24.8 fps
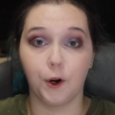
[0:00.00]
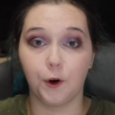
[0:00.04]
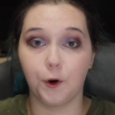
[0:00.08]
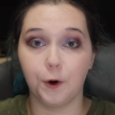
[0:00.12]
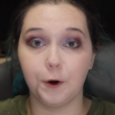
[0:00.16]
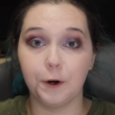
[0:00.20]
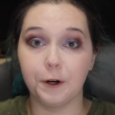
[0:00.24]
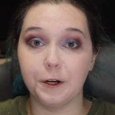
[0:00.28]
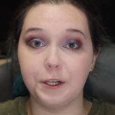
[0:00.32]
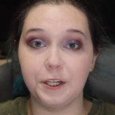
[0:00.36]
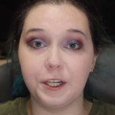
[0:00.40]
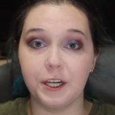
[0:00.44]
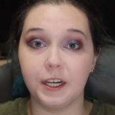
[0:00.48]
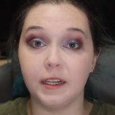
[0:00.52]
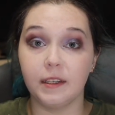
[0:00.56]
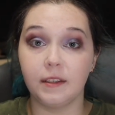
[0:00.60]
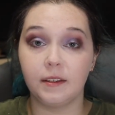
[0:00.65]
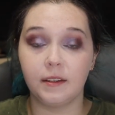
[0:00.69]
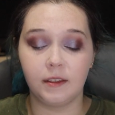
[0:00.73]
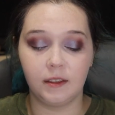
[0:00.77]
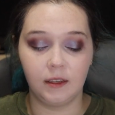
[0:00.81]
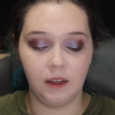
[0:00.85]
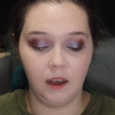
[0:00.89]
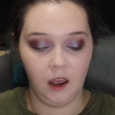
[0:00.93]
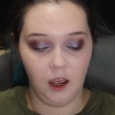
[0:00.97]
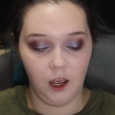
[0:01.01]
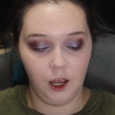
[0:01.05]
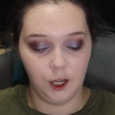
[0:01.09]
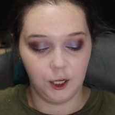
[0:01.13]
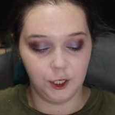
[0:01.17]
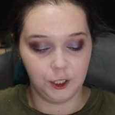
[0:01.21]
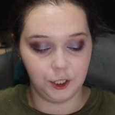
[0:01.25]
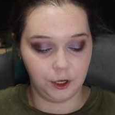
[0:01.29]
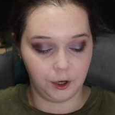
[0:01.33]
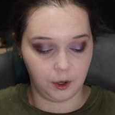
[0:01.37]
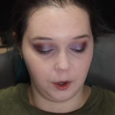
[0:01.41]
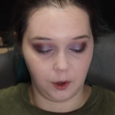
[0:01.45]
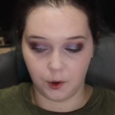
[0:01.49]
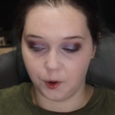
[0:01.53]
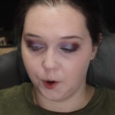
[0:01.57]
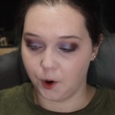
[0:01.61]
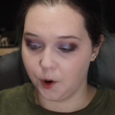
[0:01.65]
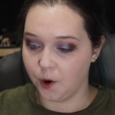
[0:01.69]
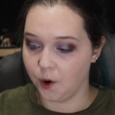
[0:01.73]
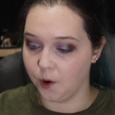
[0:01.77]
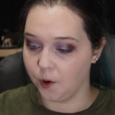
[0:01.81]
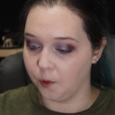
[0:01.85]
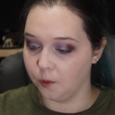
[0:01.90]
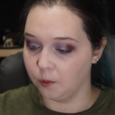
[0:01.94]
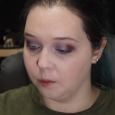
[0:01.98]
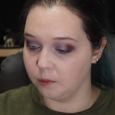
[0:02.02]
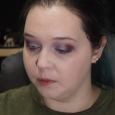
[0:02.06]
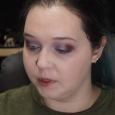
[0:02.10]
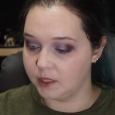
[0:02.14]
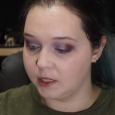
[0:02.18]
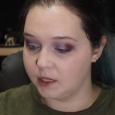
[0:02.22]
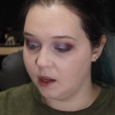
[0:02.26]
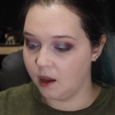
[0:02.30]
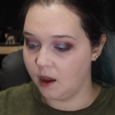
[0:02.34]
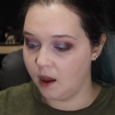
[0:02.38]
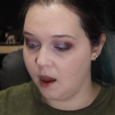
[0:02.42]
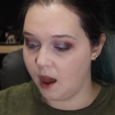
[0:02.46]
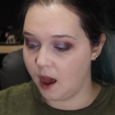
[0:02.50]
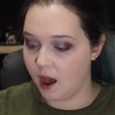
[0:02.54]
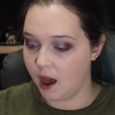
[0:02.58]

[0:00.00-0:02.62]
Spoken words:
gorgeous duochromes.